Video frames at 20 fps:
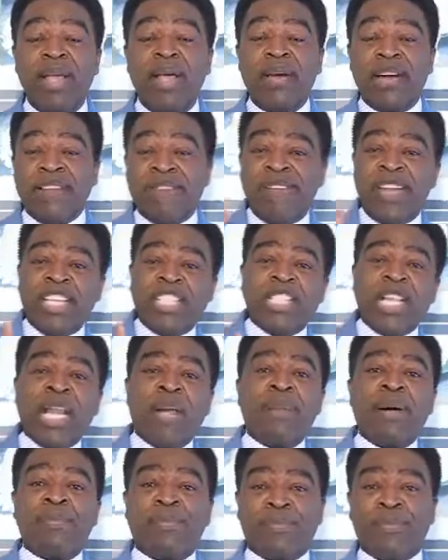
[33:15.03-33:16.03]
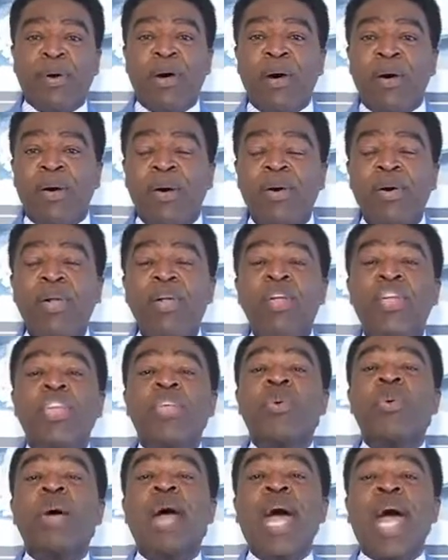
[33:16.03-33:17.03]
Revelation number 4
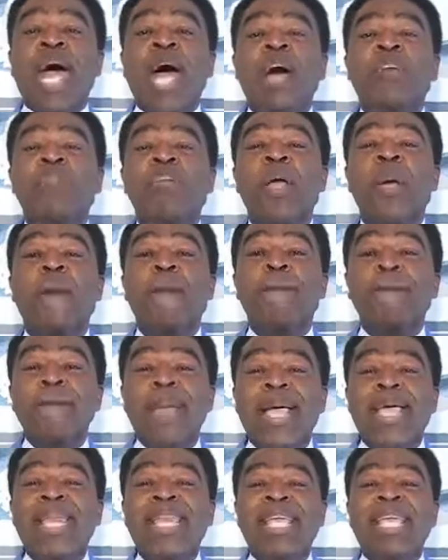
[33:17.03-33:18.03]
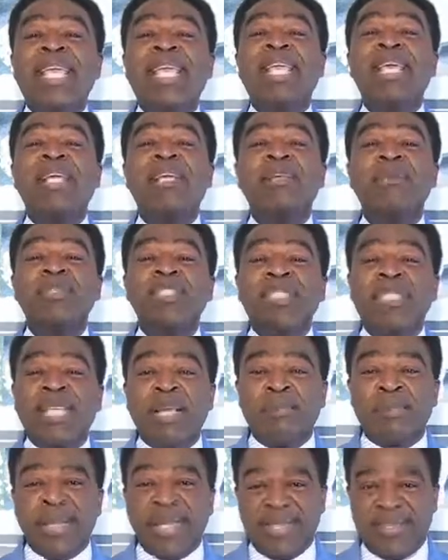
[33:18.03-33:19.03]
you have many
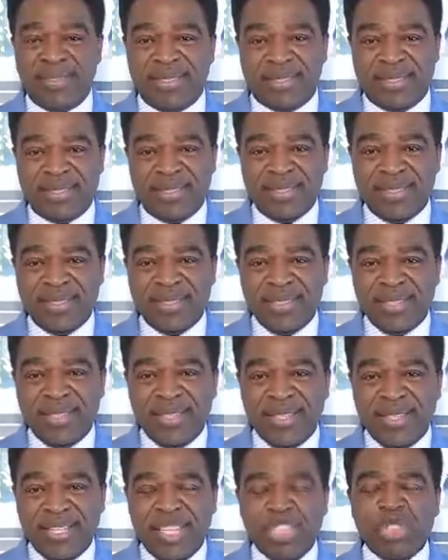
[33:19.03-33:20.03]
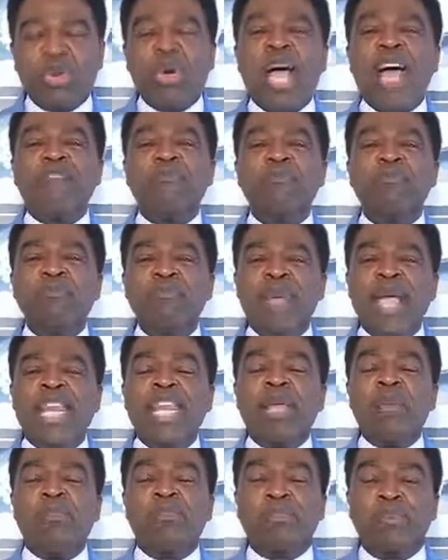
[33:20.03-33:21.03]
siblings. You have
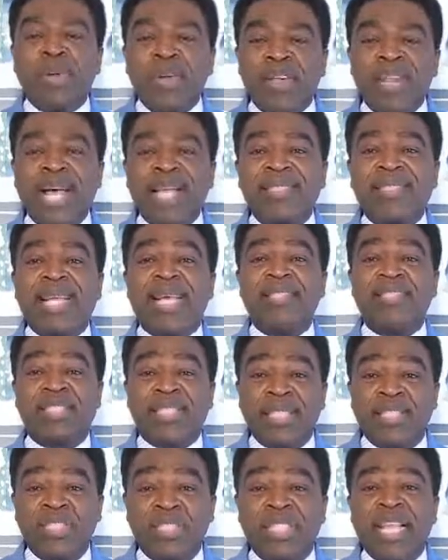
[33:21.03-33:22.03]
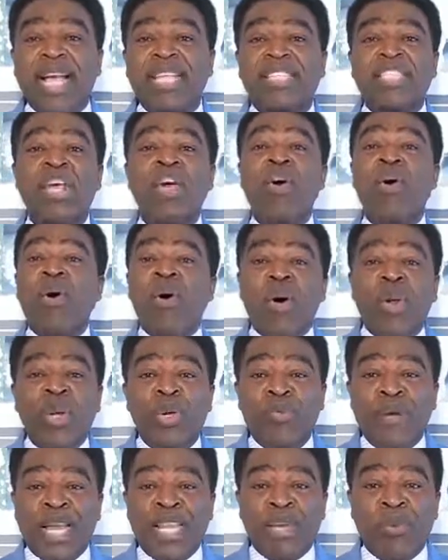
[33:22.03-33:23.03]
many brothers and sisters
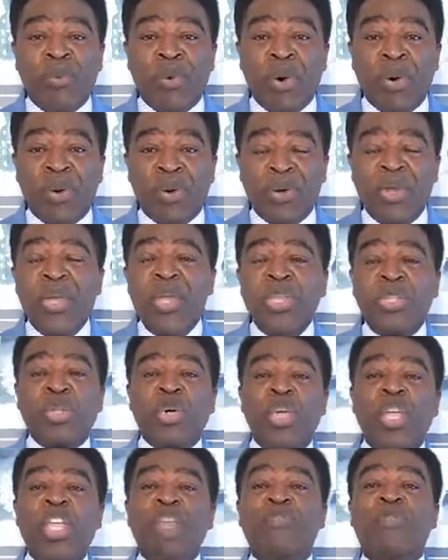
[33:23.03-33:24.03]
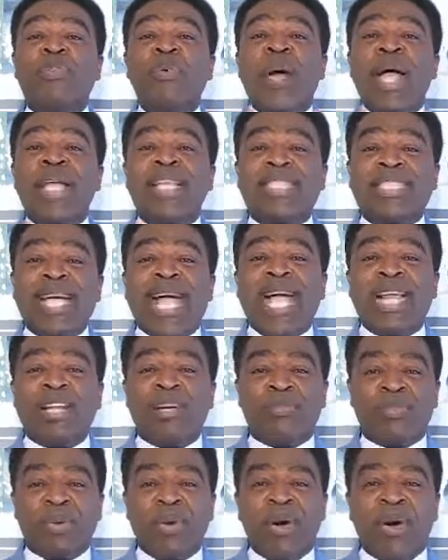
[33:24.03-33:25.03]
all over the world. So if you are a child
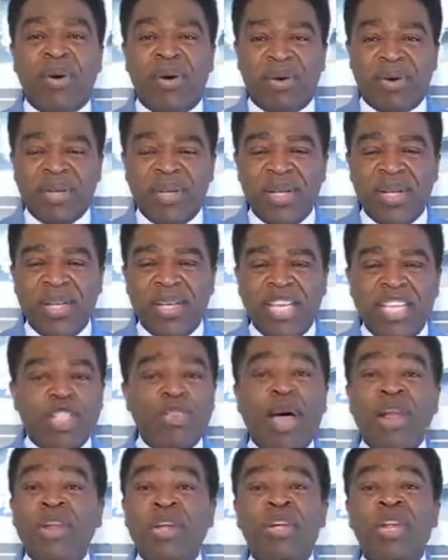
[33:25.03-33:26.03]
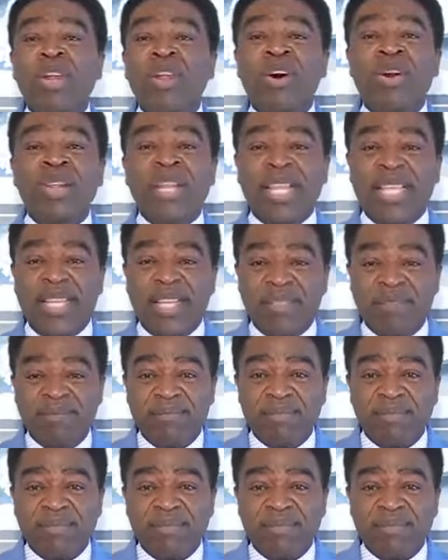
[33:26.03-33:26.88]
of God, you are not lonely.